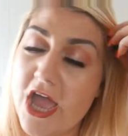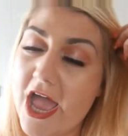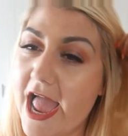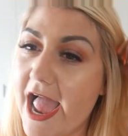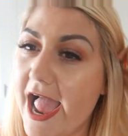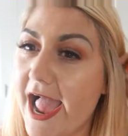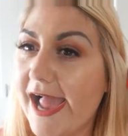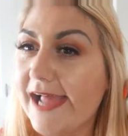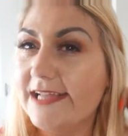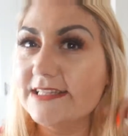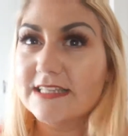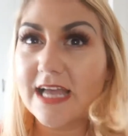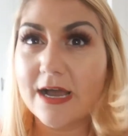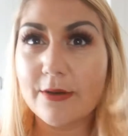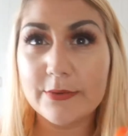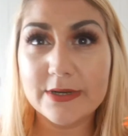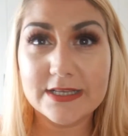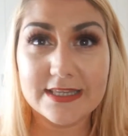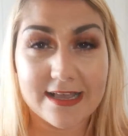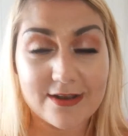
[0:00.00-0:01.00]
and I
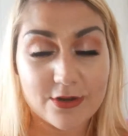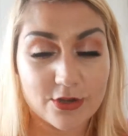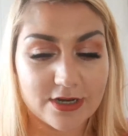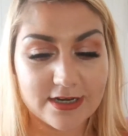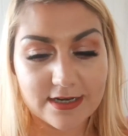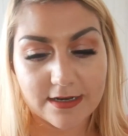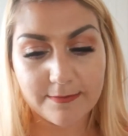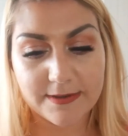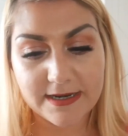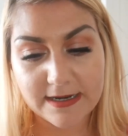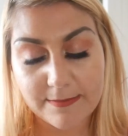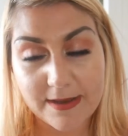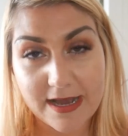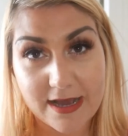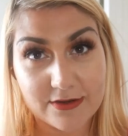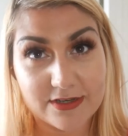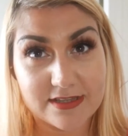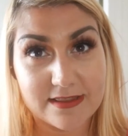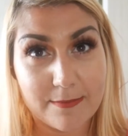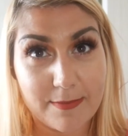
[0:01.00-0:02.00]
will tell you a little bit
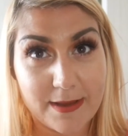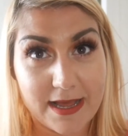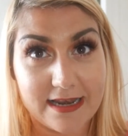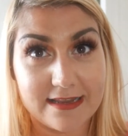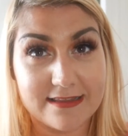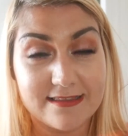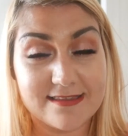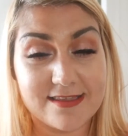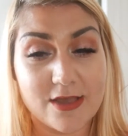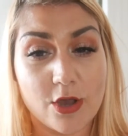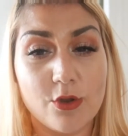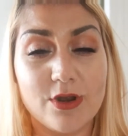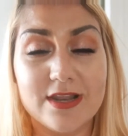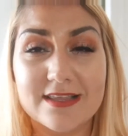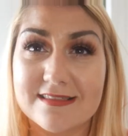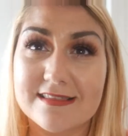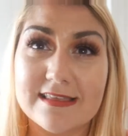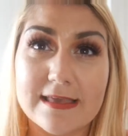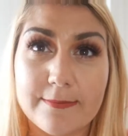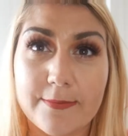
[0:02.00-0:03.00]
about it, the palette. So
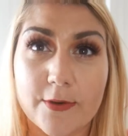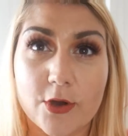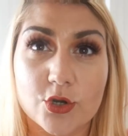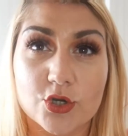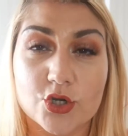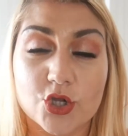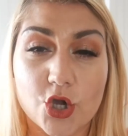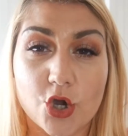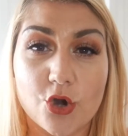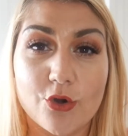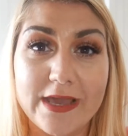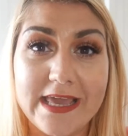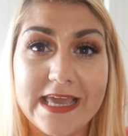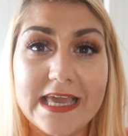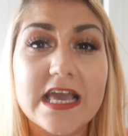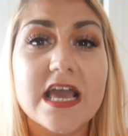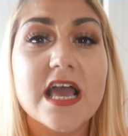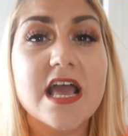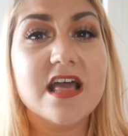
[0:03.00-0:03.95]
let's keep on going.